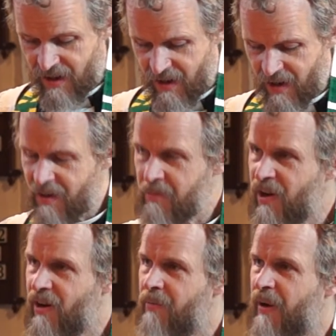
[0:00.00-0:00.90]
And the
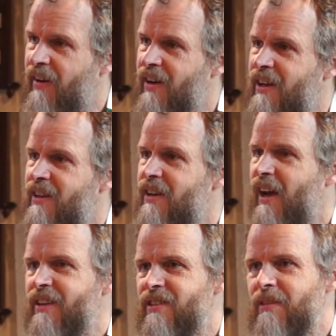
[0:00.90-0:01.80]
myrrh apparently
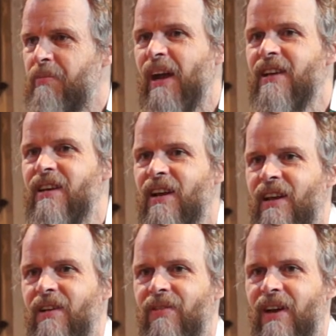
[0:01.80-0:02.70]
has a pain-killing
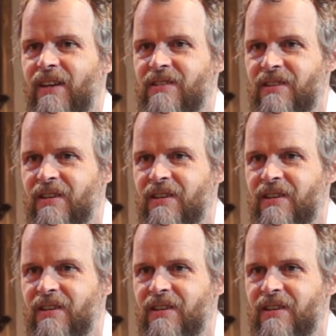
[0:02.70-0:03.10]
effect.